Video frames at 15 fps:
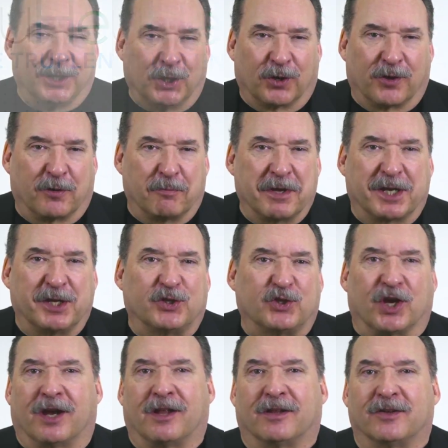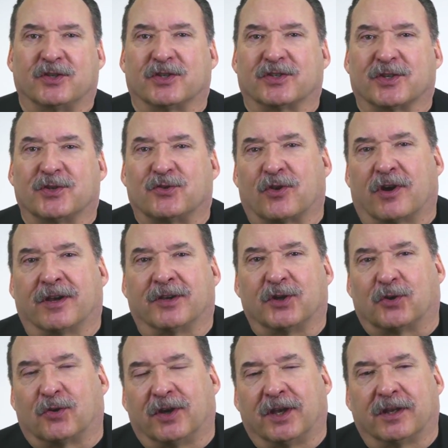You know, there are many challenges in trying to
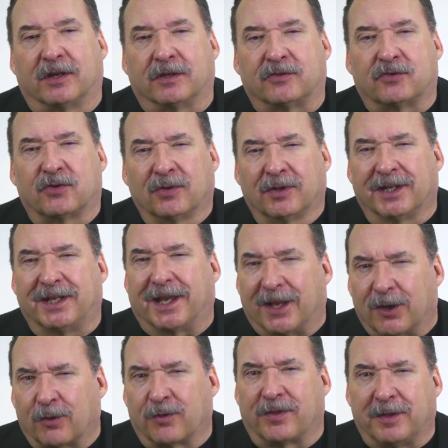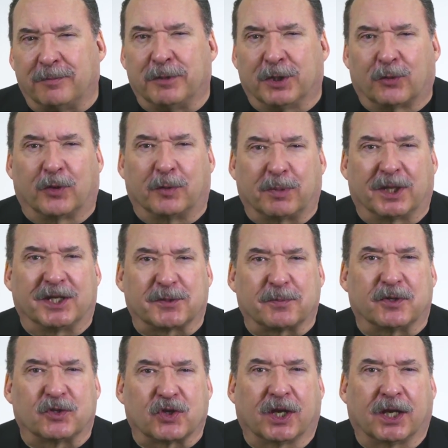create a truly healthy meal
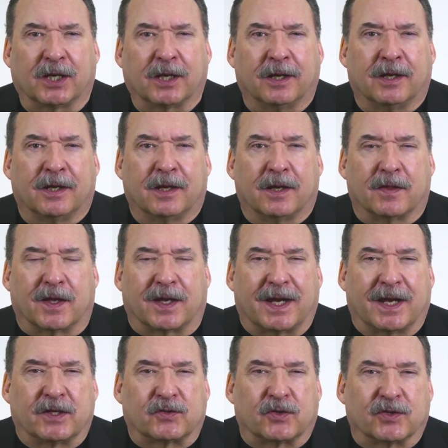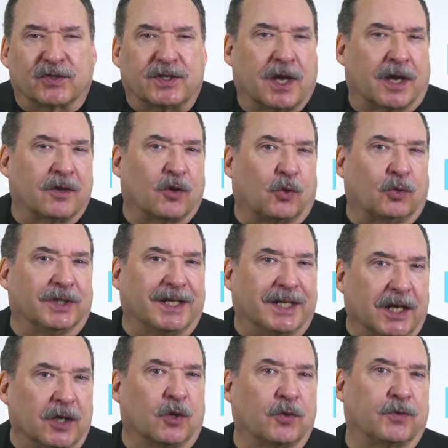replacement shake that answers not only
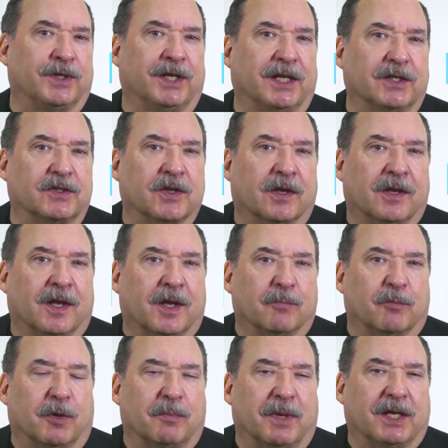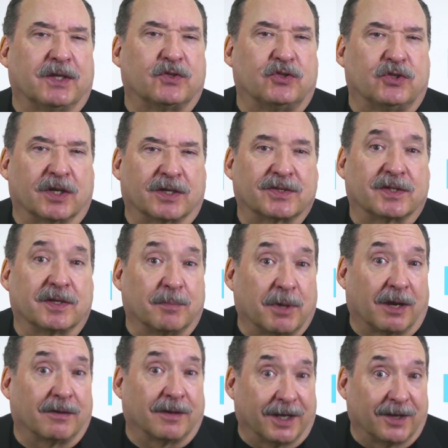health needs, but makes just
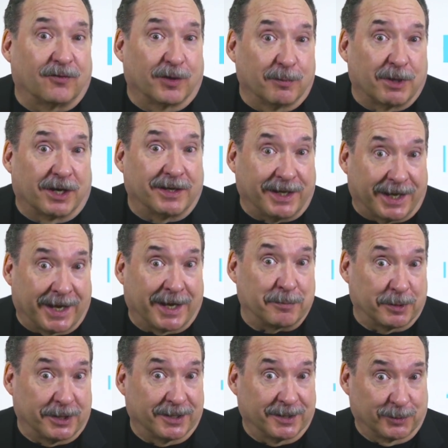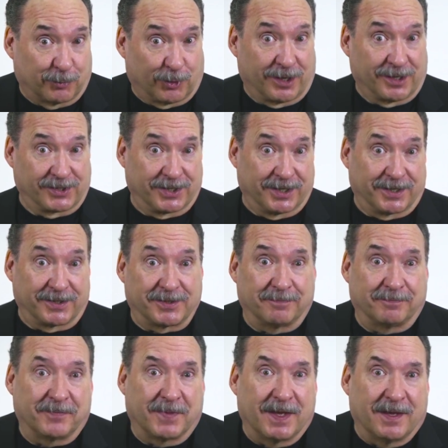about everybody happy in the process.